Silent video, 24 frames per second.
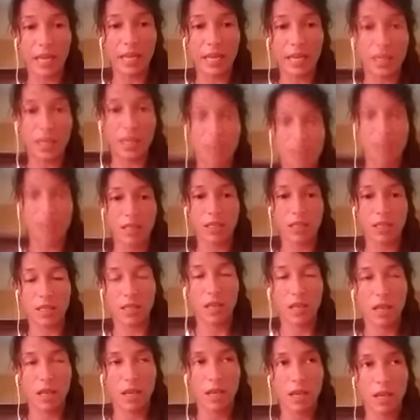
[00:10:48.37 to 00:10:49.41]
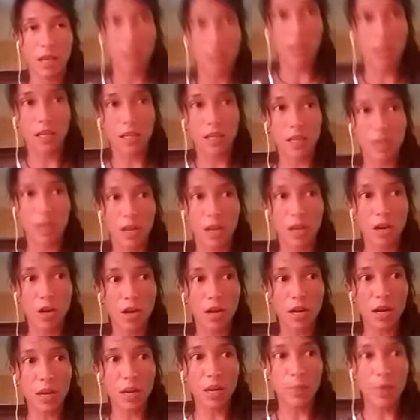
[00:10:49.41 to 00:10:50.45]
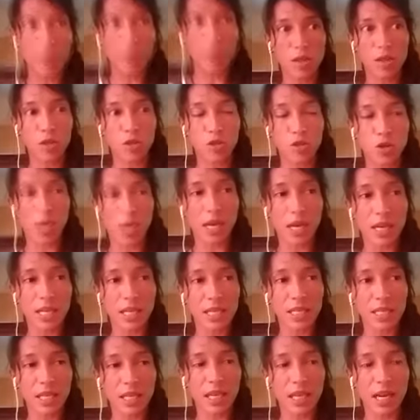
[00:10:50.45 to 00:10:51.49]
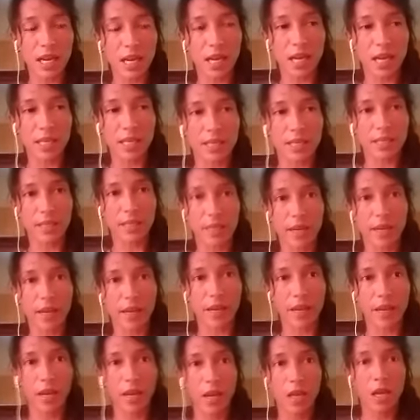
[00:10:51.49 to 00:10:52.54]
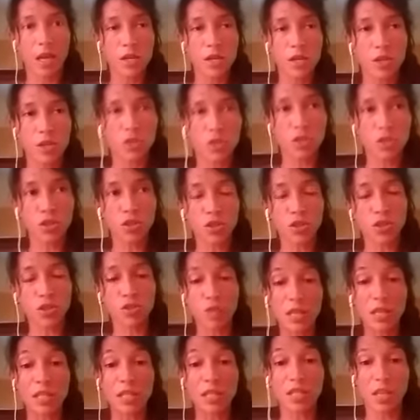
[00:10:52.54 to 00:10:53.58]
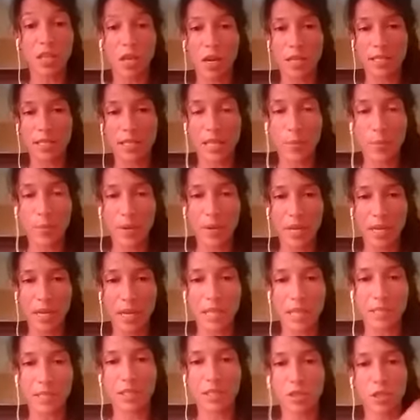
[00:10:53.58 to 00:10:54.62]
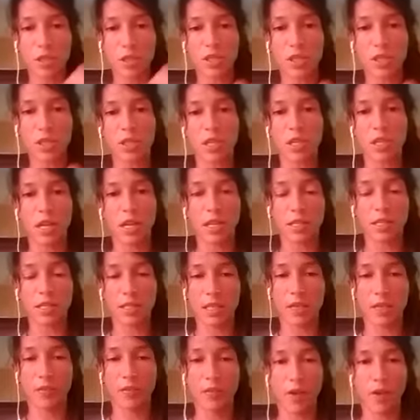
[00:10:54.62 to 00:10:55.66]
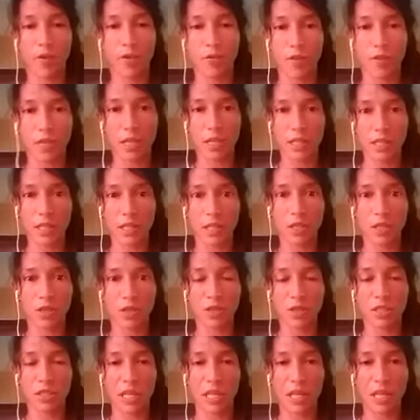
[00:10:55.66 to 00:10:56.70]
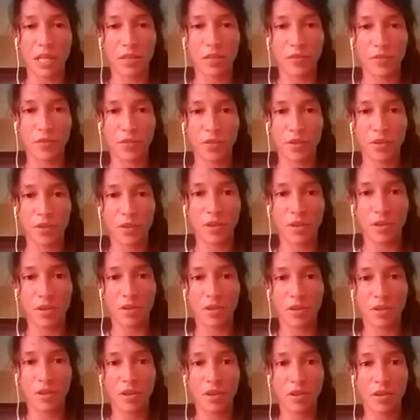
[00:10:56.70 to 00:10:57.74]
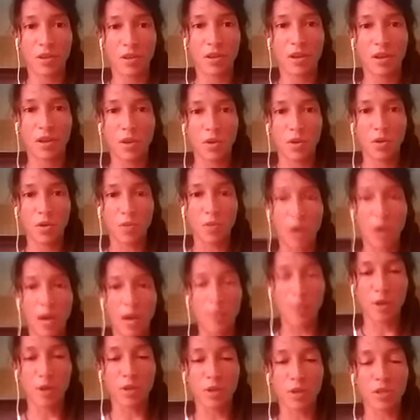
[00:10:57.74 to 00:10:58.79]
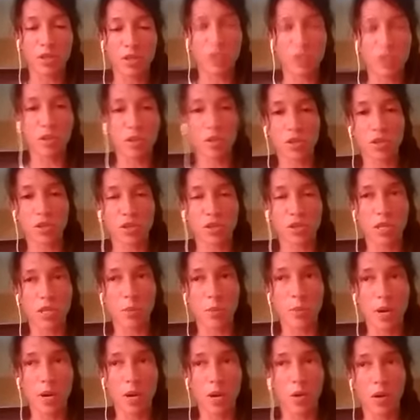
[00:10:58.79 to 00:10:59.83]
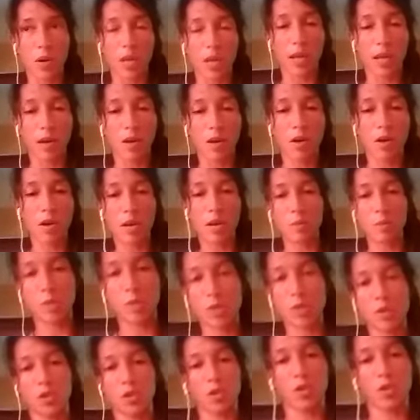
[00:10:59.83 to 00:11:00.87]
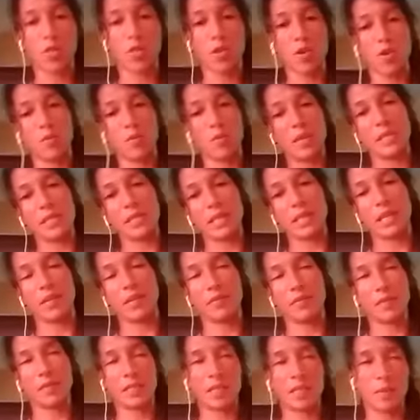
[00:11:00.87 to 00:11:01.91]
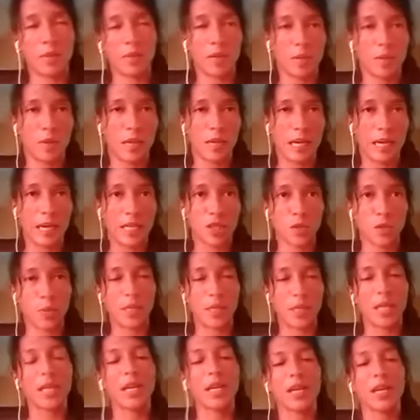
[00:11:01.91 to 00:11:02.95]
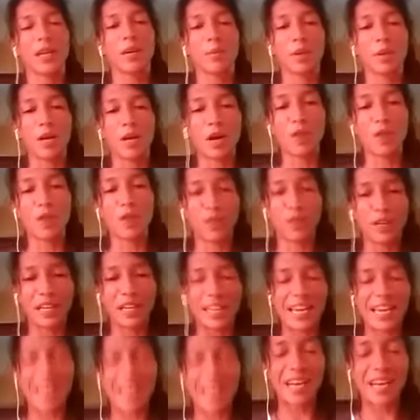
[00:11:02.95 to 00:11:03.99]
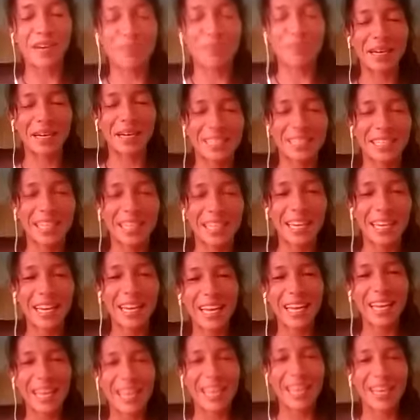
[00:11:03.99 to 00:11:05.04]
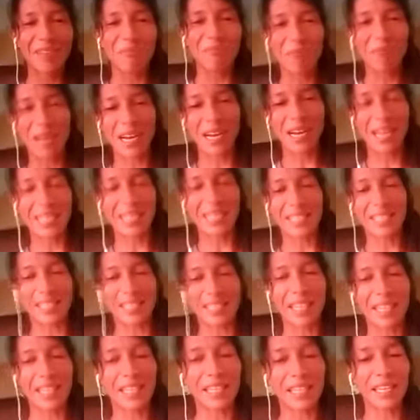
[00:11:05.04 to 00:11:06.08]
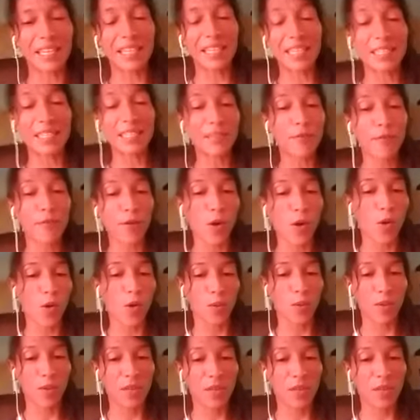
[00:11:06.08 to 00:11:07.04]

It's a lot about the trust, and like I say, it's not just trusting in somebody else, it's trusting and self-confidence in yourself, right? Because it's not just about like, oh, I'm gonna throw myself and somebody will catch me. Well, hopefully, yeah, but it's a flow.